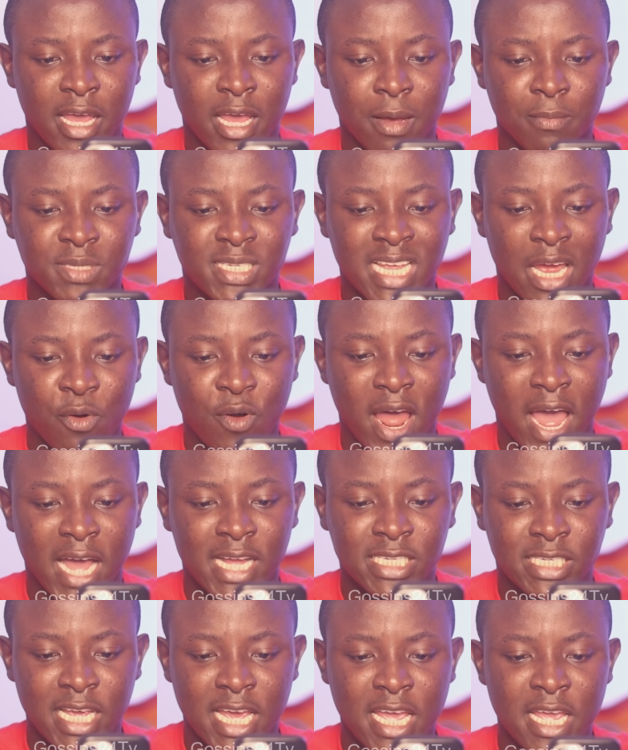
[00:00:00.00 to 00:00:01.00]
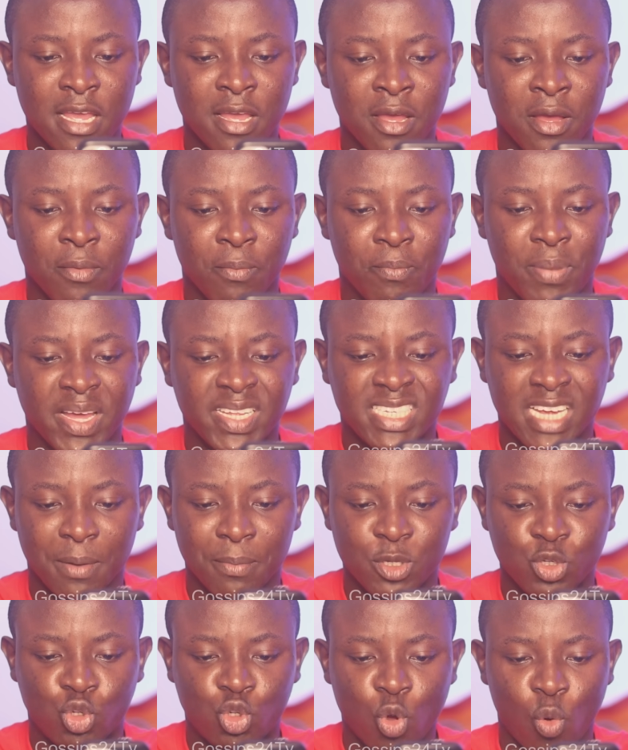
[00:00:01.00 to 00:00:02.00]
Sarah Ajay,
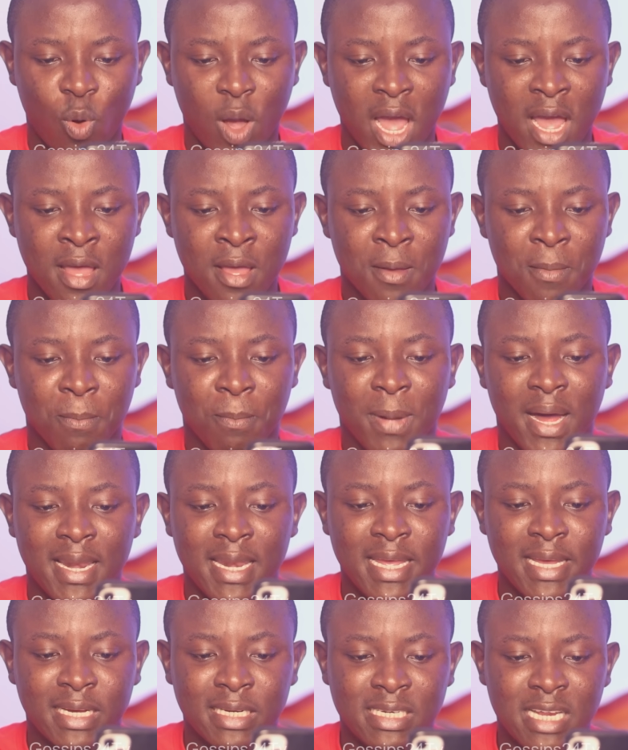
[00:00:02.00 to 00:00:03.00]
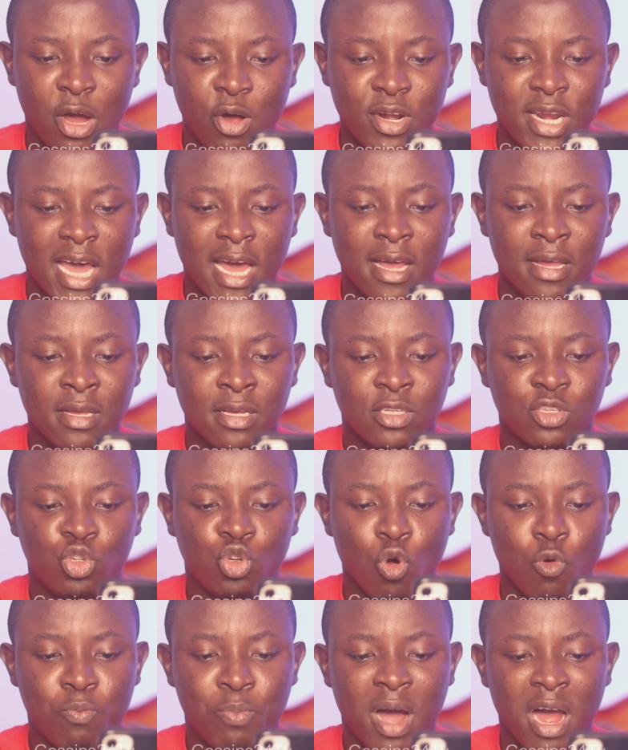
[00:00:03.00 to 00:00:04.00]
Benjamin Soa, Malik Dauda,
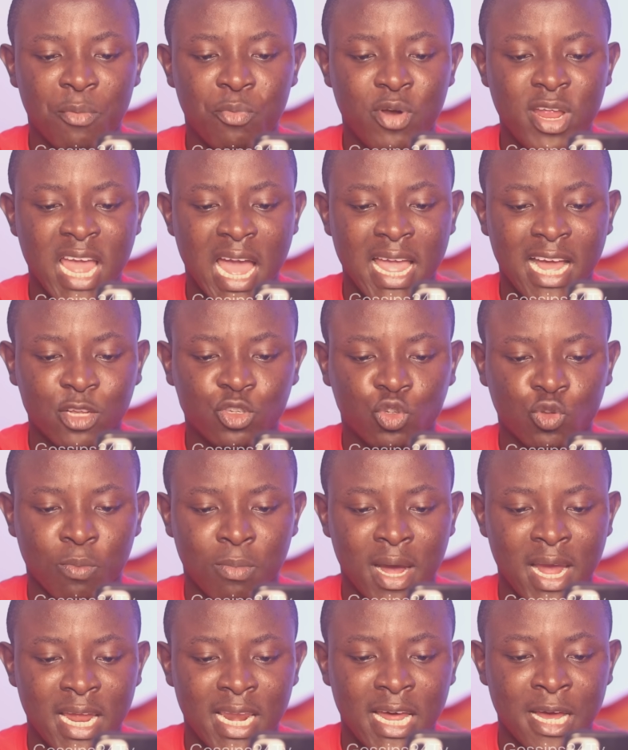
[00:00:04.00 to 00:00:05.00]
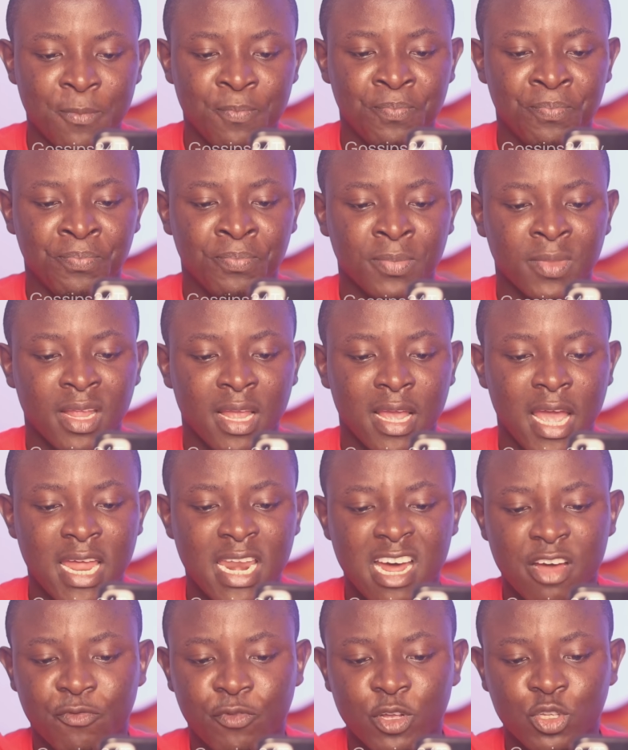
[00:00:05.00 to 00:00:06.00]
Joe Pamri, Yaya Sumaila,
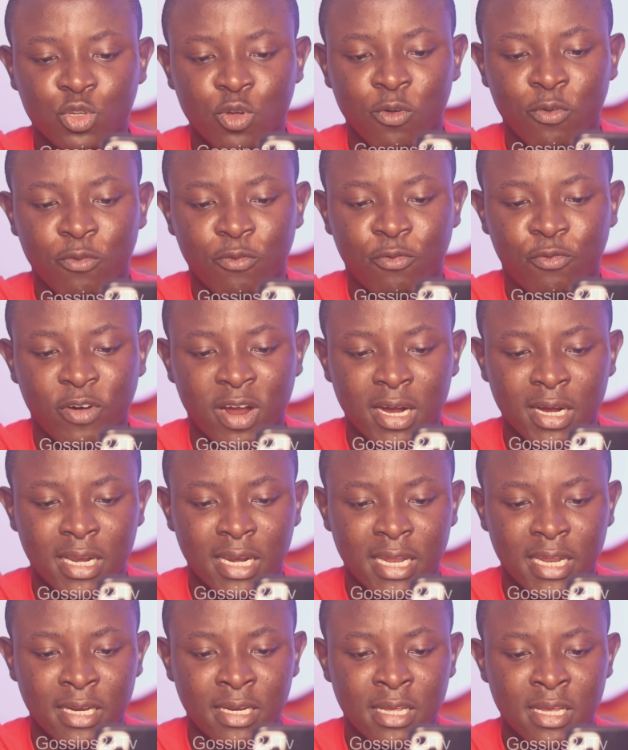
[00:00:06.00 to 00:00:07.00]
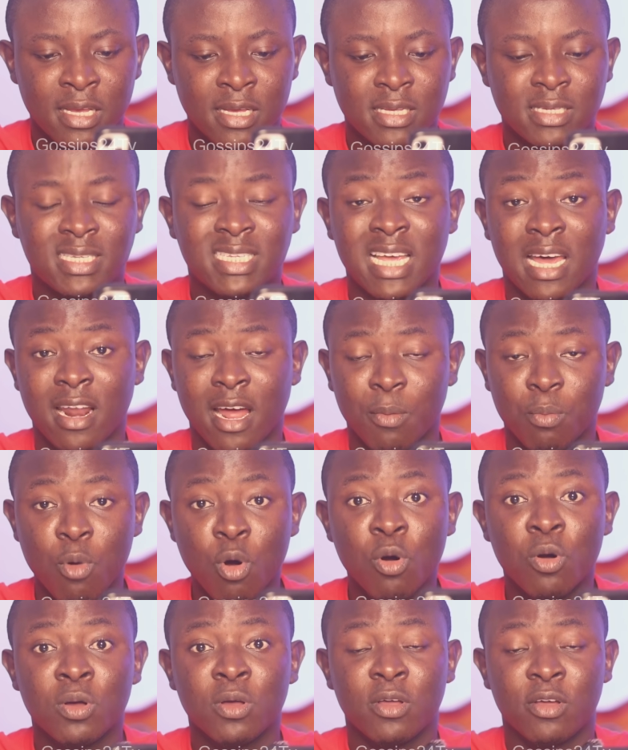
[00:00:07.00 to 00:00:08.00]
and Afeso Franklin
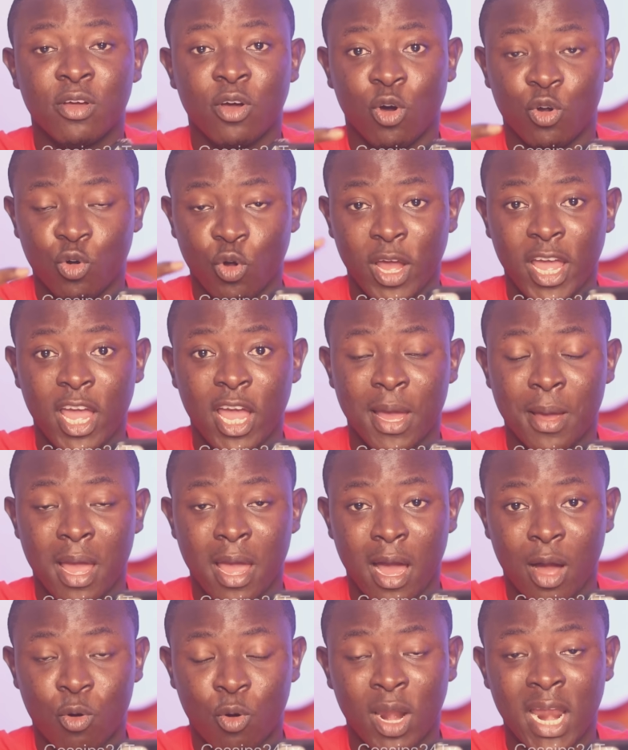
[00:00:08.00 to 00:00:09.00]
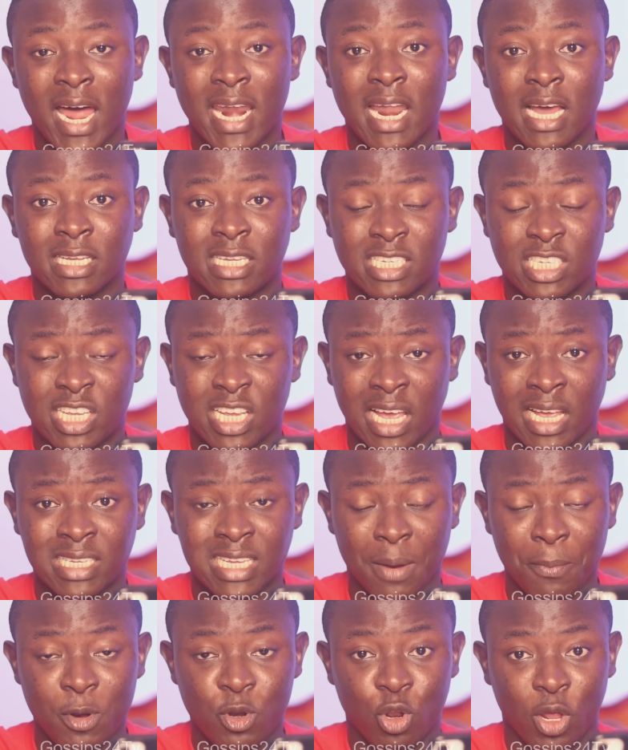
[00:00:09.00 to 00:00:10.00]
Sarako, Onoye Akwalana, just
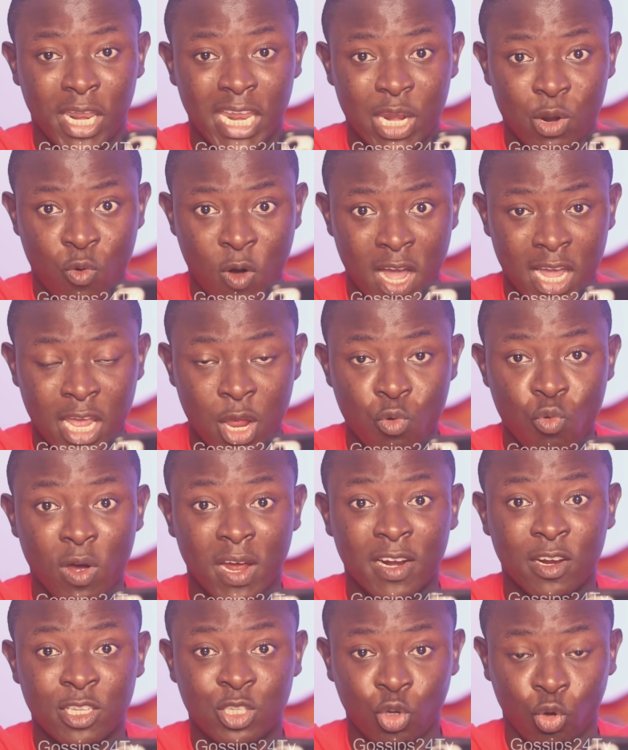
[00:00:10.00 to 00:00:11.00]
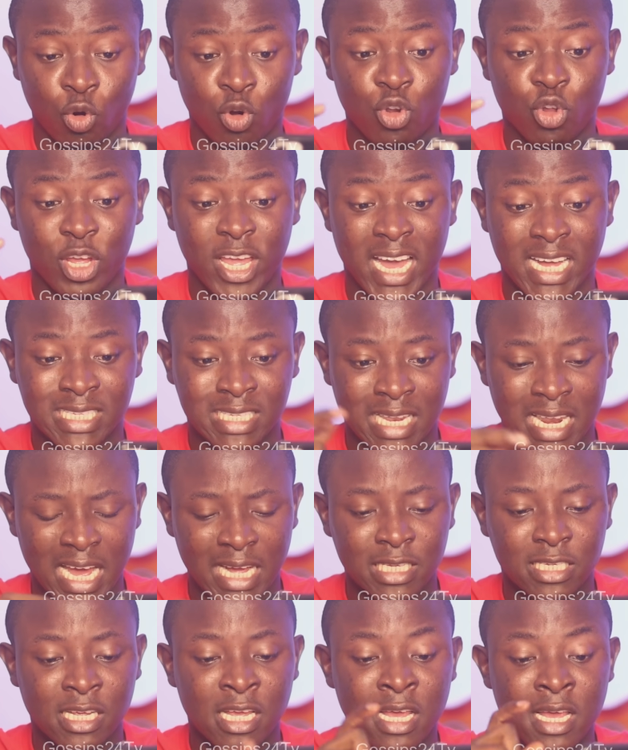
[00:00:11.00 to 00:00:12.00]
say, somebody don't know who I can run into another at
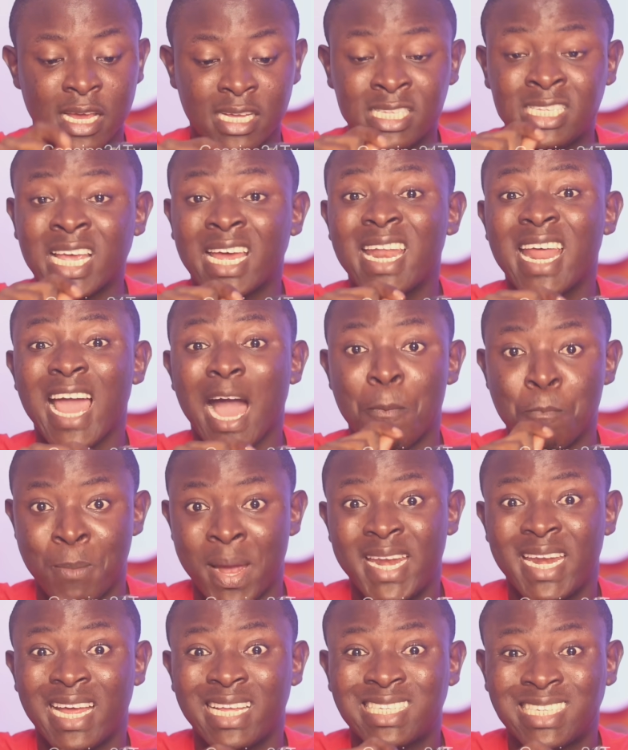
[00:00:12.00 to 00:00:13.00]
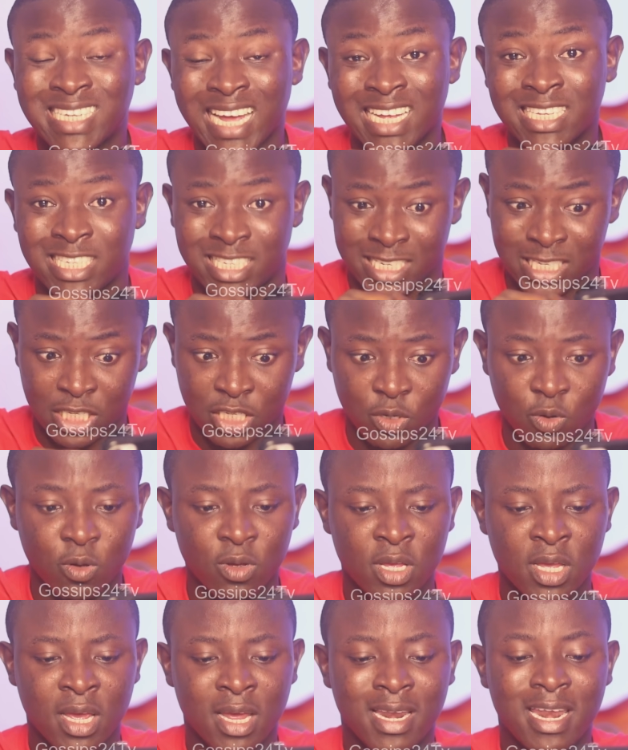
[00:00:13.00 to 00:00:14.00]
large. Intend they amended charge sheet.
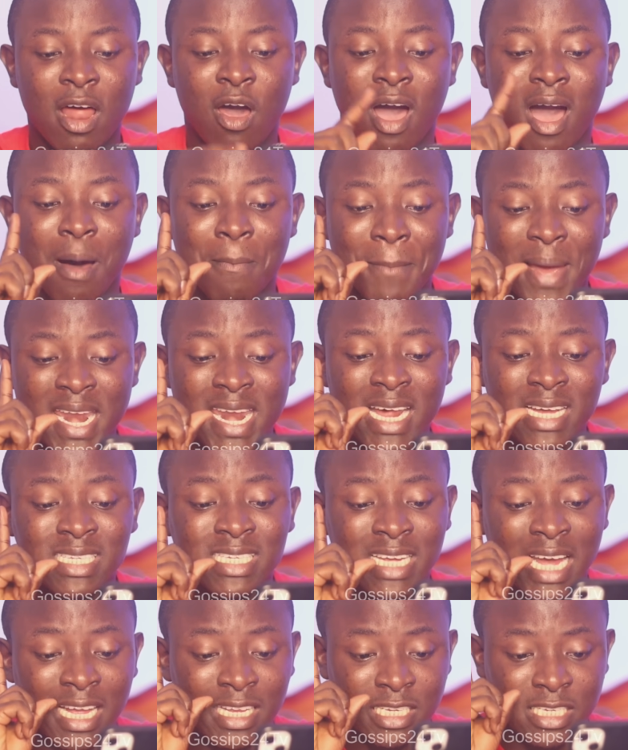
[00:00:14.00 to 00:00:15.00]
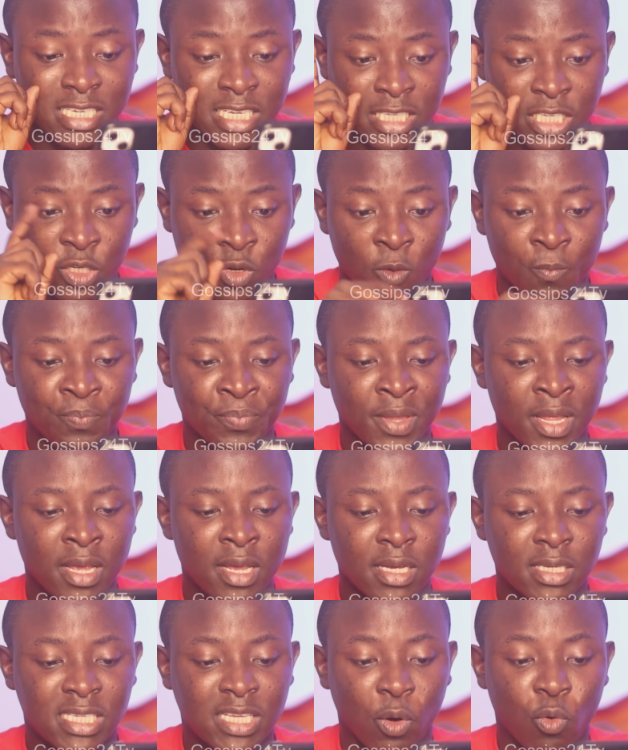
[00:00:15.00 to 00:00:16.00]
No. Now, amended charge sheet, no.
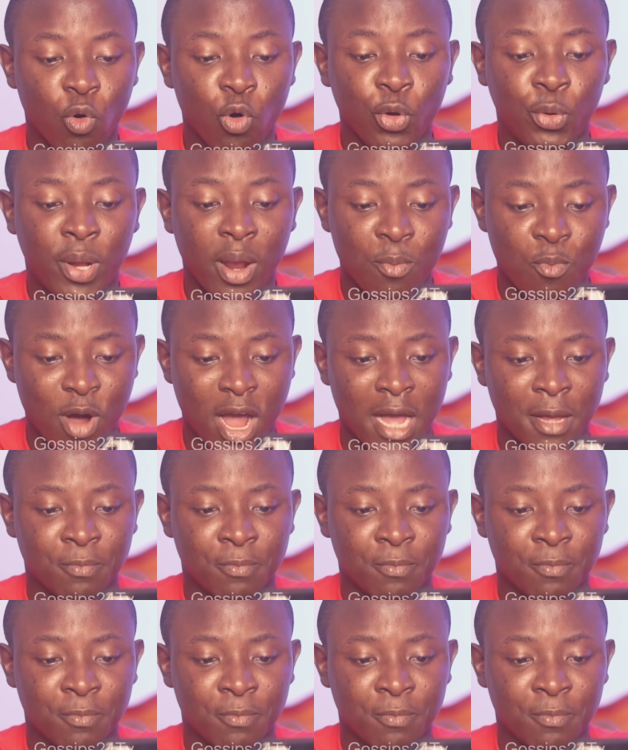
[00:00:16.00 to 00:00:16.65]
So, who is him?